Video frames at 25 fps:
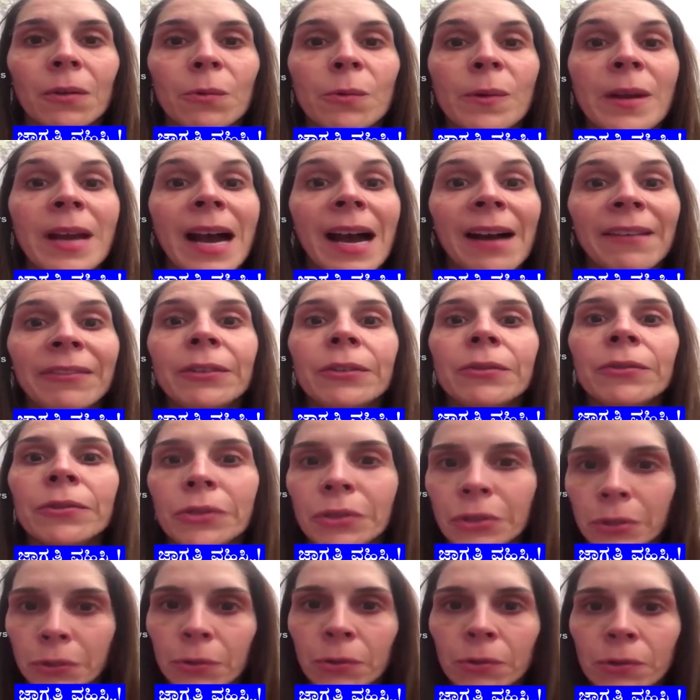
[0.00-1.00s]
We have to
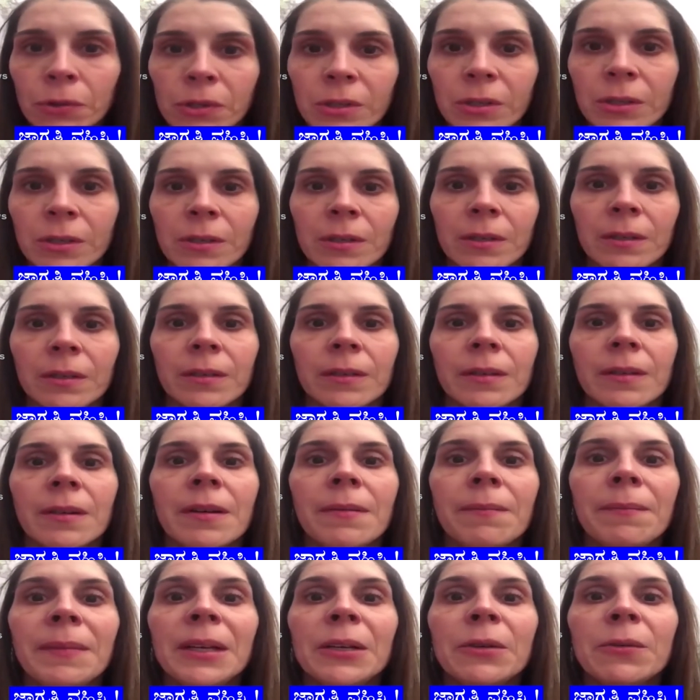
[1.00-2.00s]
choose
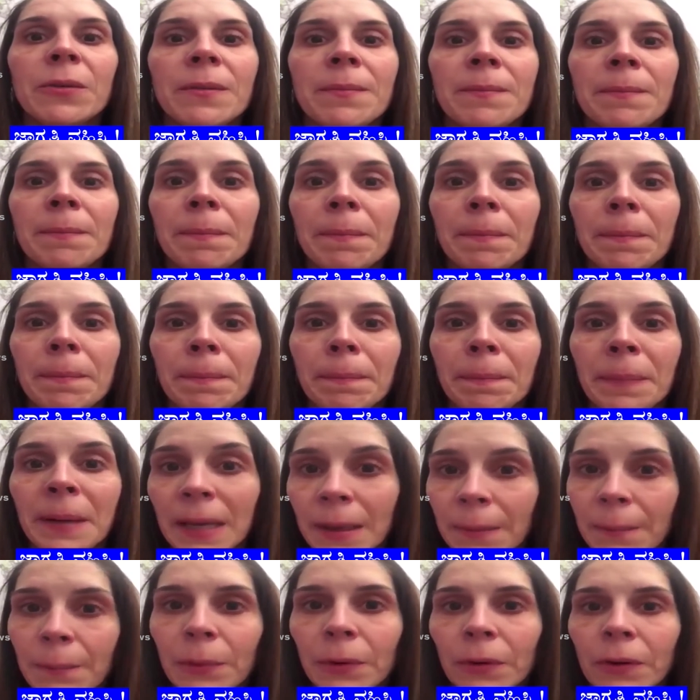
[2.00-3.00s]
between
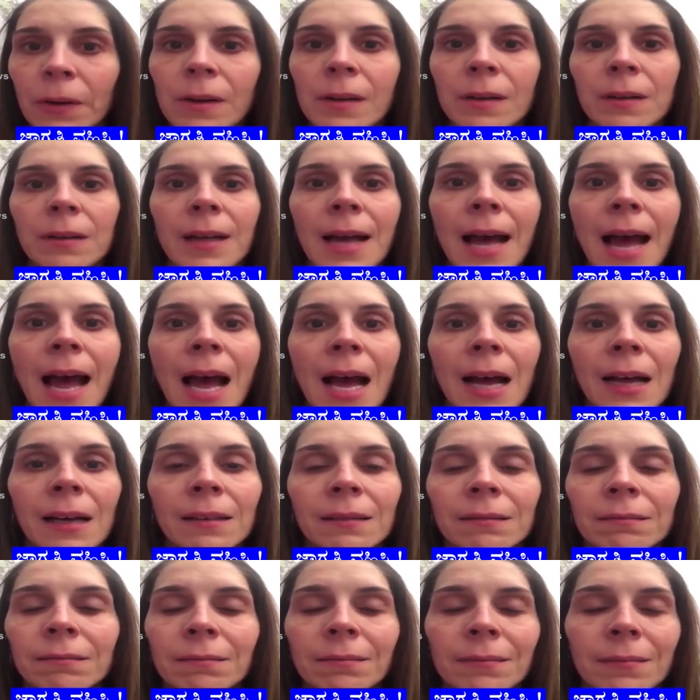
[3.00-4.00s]
people
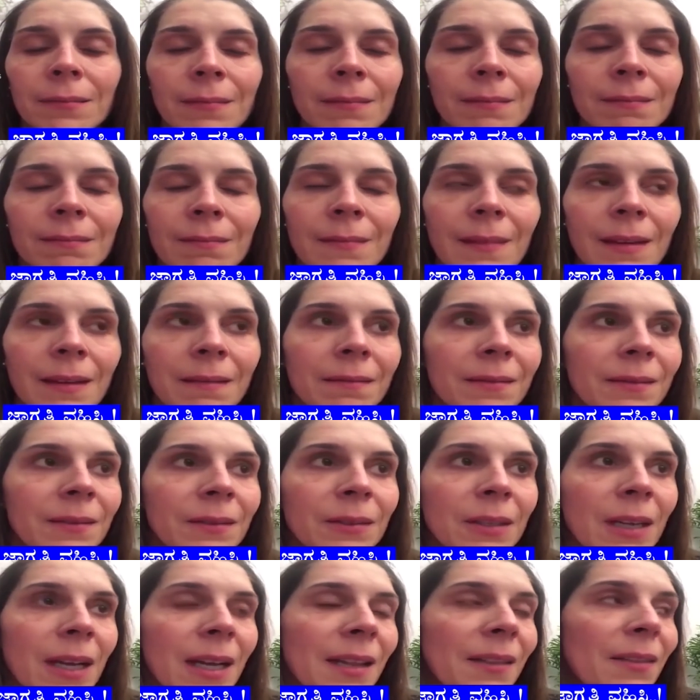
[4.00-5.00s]

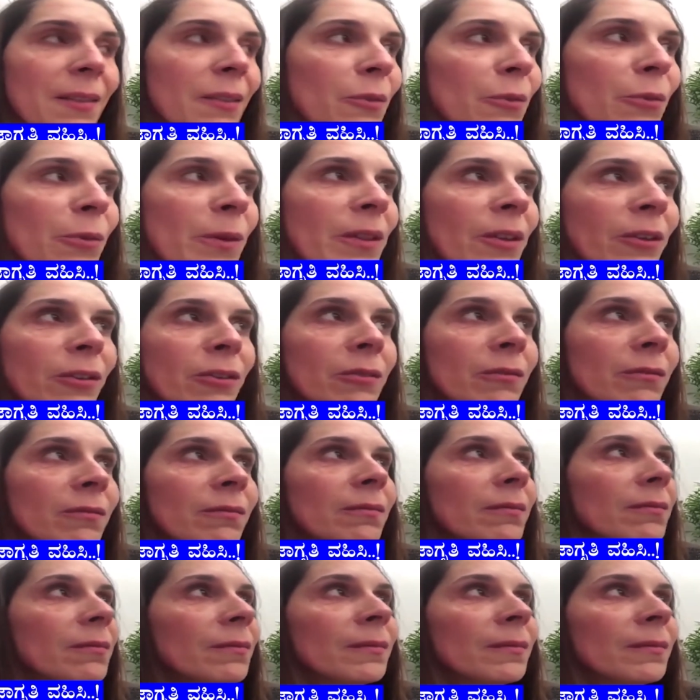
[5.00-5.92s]
and we don't